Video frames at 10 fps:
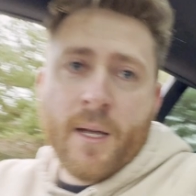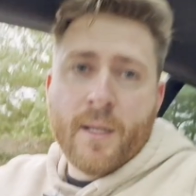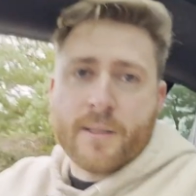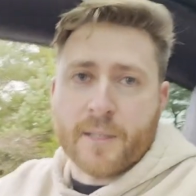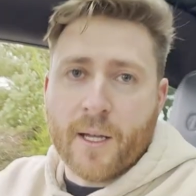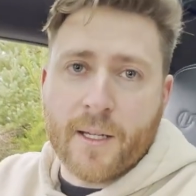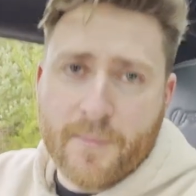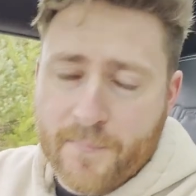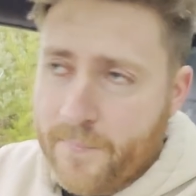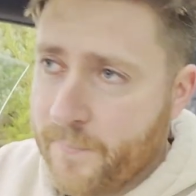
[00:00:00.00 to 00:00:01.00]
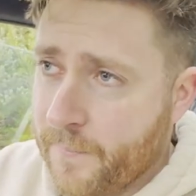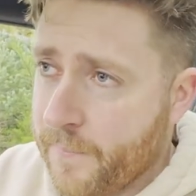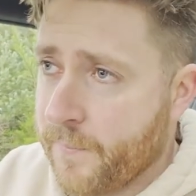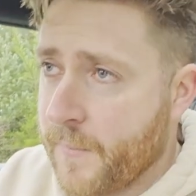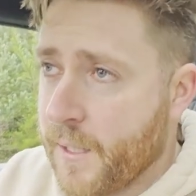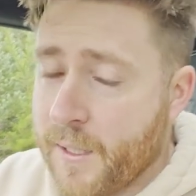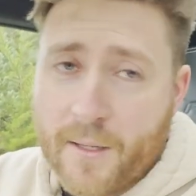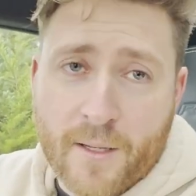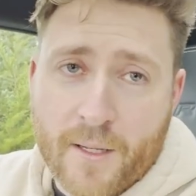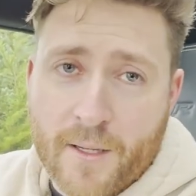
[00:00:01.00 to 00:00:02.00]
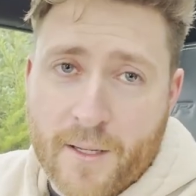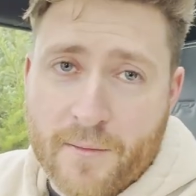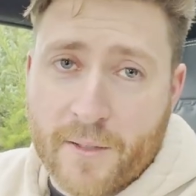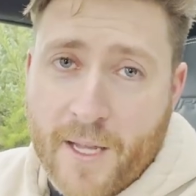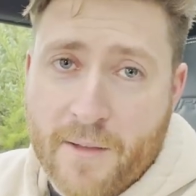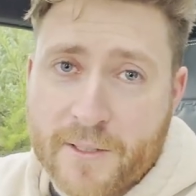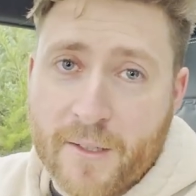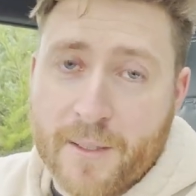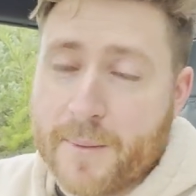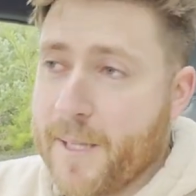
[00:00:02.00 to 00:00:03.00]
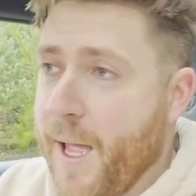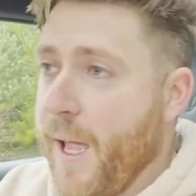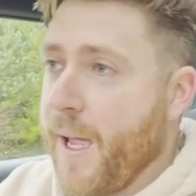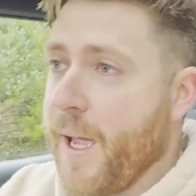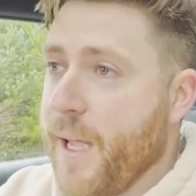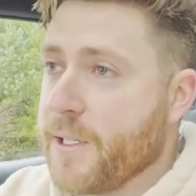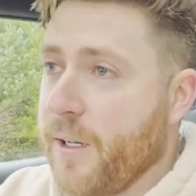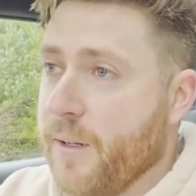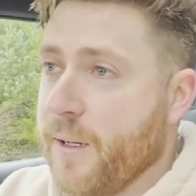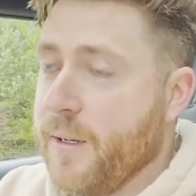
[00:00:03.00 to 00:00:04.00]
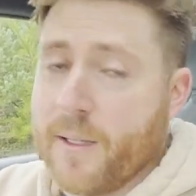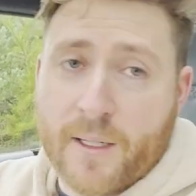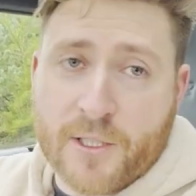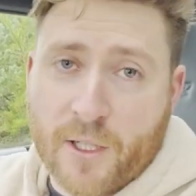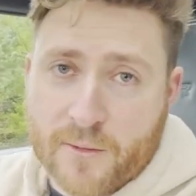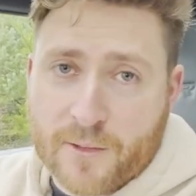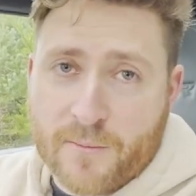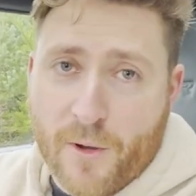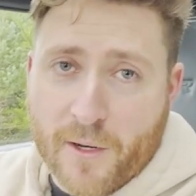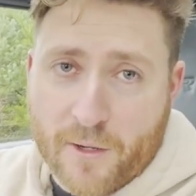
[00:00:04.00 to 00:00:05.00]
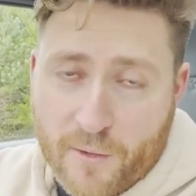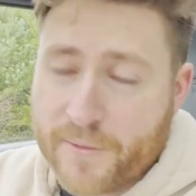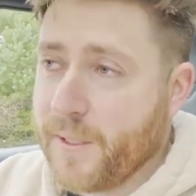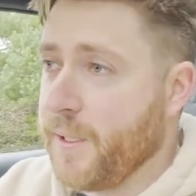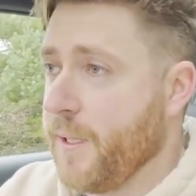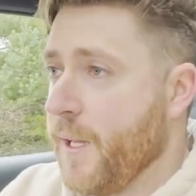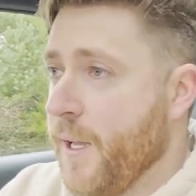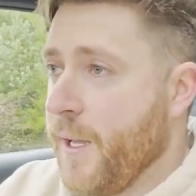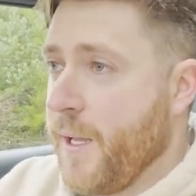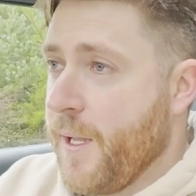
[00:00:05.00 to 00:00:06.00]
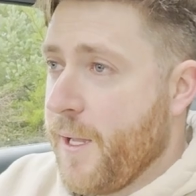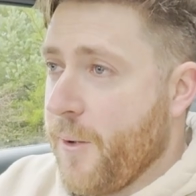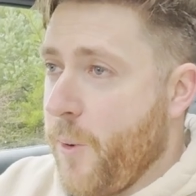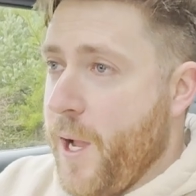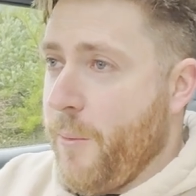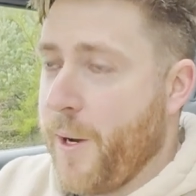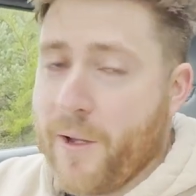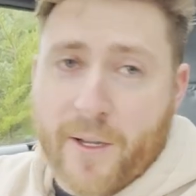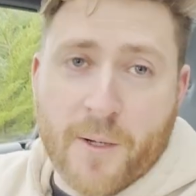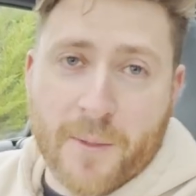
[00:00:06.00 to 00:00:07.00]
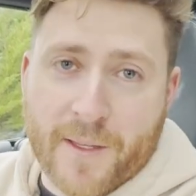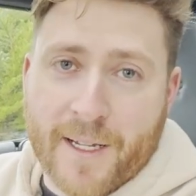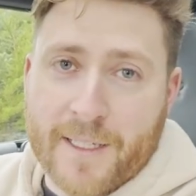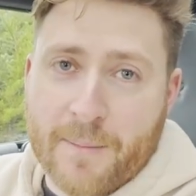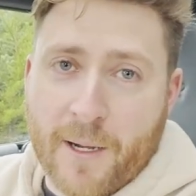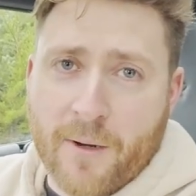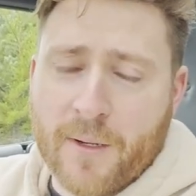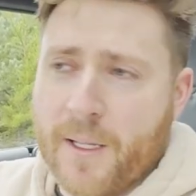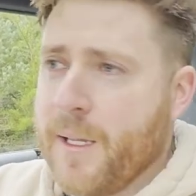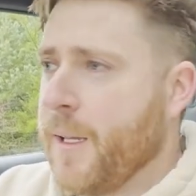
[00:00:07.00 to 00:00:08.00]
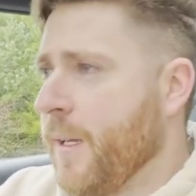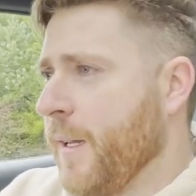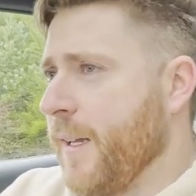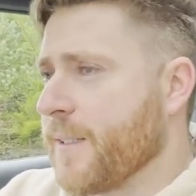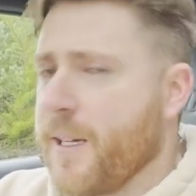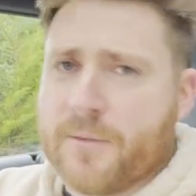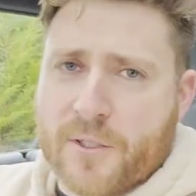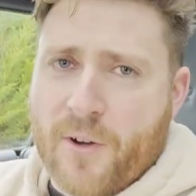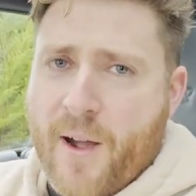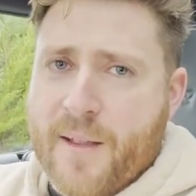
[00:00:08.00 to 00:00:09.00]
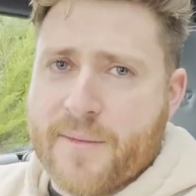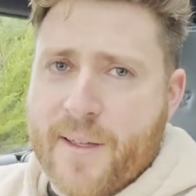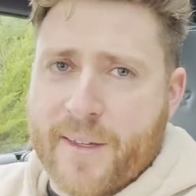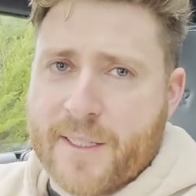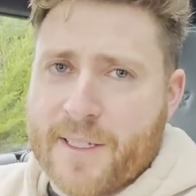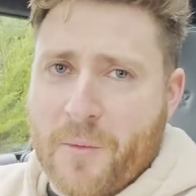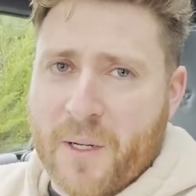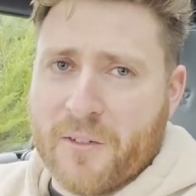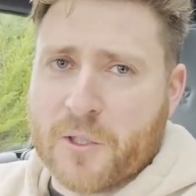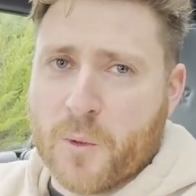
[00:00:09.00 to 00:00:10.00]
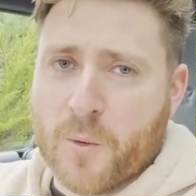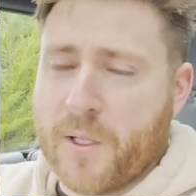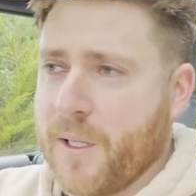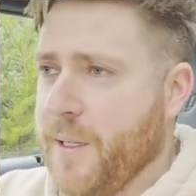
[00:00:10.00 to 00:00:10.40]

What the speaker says: today for the F-Type, and I nearly choked on my coffee when I opened that email. Let's go for a drive and let's have a bit of a talk.